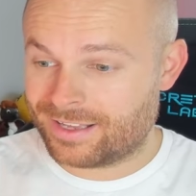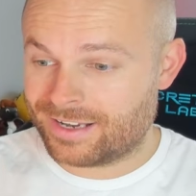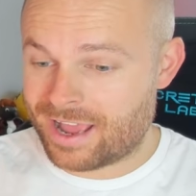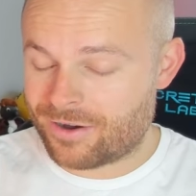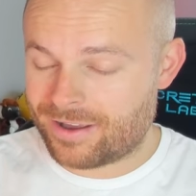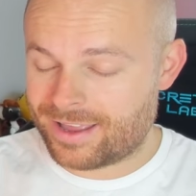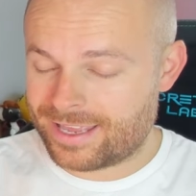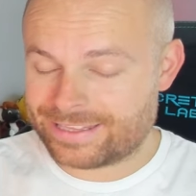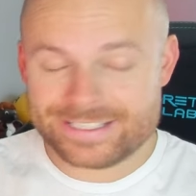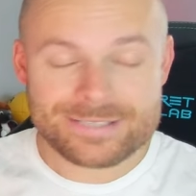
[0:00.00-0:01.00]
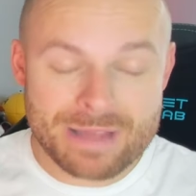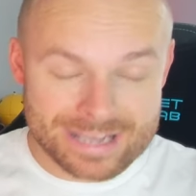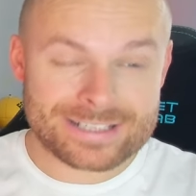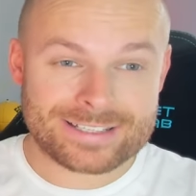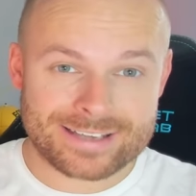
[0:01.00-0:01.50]
Now, it, this
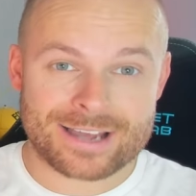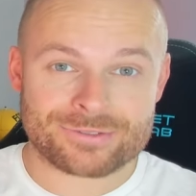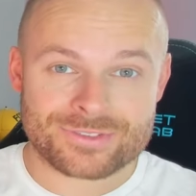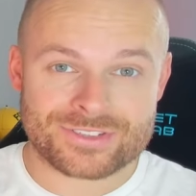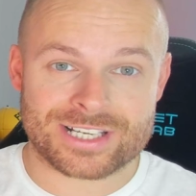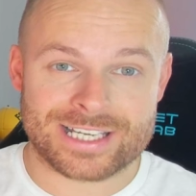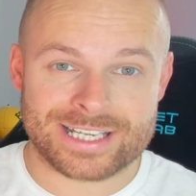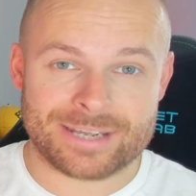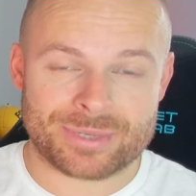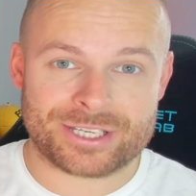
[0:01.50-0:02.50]
may sound silly